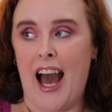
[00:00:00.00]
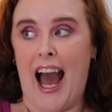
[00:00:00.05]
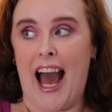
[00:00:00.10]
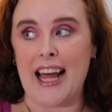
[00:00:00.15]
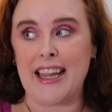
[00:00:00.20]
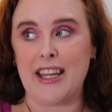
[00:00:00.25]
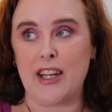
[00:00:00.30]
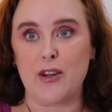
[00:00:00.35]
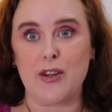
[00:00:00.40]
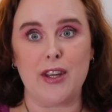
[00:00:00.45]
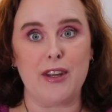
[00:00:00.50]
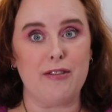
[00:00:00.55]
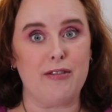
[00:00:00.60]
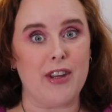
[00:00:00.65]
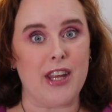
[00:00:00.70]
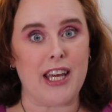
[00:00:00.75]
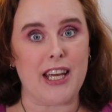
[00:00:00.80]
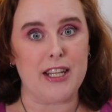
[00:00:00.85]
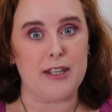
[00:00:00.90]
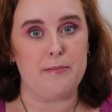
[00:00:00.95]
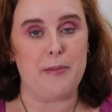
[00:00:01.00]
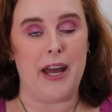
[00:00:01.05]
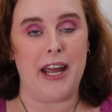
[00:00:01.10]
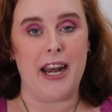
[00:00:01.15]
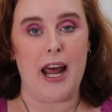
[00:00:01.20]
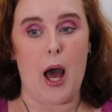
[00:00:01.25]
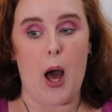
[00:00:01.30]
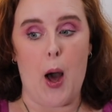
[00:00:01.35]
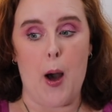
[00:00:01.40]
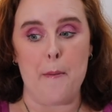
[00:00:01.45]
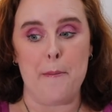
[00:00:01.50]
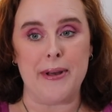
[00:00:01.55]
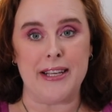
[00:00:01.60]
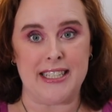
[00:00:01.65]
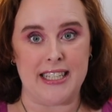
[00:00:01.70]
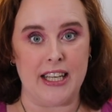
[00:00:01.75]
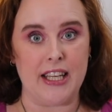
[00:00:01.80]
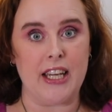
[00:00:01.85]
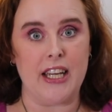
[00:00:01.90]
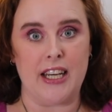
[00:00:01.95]
I literally feel like it's been a
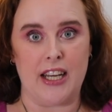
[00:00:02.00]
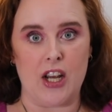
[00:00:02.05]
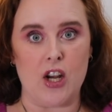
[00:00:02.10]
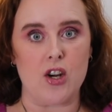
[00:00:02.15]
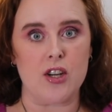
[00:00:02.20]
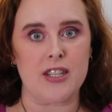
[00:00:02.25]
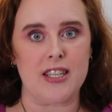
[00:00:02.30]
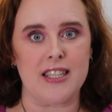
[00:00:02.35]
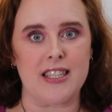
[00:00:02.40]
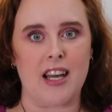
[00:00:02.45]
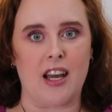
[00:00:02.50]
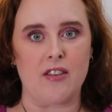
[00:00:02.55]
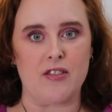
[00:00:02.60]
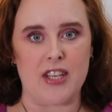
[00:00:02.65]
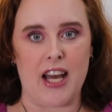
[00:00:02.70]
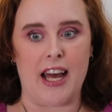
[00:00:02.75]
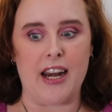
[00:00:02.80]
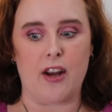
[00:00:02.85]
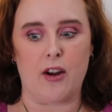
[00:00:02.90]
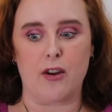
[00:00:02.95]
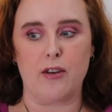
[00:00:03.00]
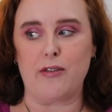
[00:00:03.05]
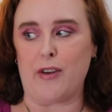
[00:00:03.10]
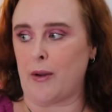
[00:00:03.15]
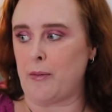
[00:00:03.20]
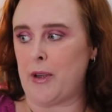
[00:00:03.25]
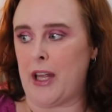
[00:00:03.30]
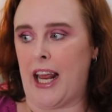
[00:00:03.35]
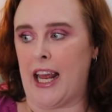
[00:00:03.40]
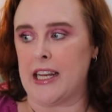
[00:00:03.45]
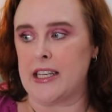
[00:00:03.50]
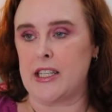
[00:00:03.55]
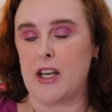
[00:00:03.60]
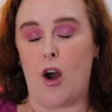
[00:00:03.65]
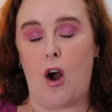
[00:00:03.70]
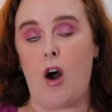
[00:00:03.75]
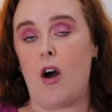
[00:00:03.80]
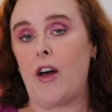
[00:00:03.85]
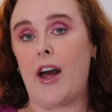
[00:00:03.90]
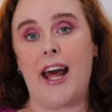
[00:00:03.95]
bazillion years since I've sat here and filmed an ante
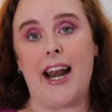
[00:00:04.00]
haul,